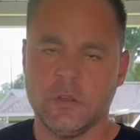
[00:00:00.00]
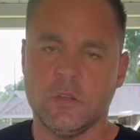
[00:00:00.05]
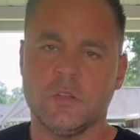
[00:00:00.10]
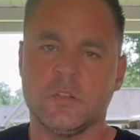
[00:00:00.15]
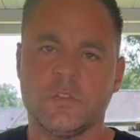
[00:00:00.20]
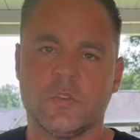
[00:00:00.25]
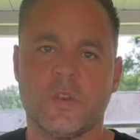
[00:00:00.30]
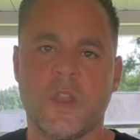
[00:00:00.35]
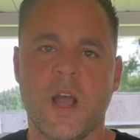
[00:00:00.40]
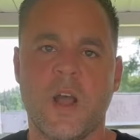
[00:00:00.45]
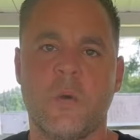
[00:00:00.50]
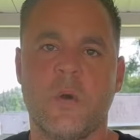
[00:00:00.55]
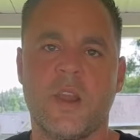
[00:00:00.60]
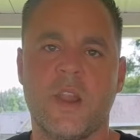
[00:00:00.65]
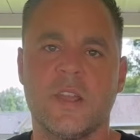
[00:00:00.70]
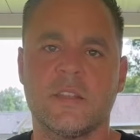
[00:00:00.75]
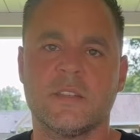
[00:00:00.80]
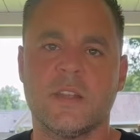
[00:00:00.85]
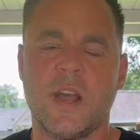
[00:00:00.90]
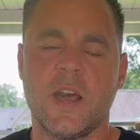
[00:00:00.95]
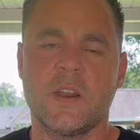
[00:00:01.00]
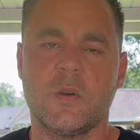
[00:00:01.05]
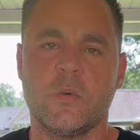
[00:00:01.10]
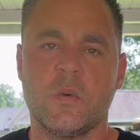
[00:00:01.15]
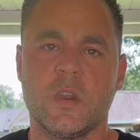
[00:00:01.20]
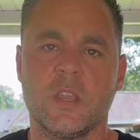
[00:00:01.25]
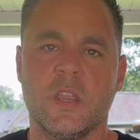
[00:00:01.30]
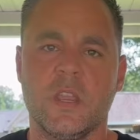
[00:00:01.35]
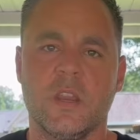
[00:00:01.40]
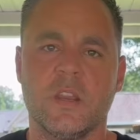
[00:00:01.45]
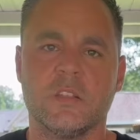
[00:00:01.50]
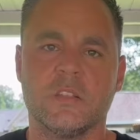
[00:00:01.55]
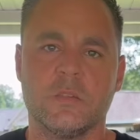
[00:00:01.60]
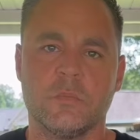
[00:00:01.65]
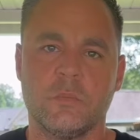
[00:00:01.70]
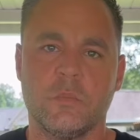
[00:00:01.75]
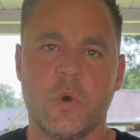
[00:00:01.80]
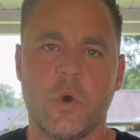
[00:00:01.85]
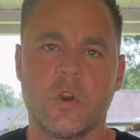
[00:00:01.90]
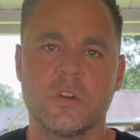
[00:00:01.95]
So now while that's hot, I want to get in some
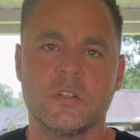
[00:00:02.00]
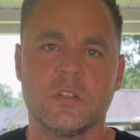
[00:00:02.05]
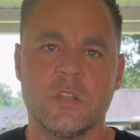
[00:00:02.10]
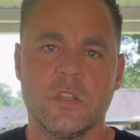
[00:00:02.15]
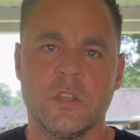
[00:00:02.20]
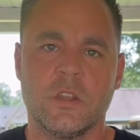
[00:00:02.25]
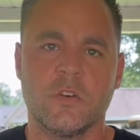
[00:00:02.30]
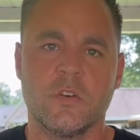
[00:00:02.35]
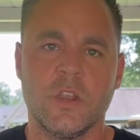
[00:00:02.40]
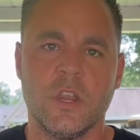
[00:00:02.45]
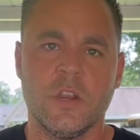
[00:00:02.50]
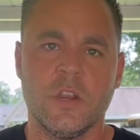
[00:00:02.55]
parsley and green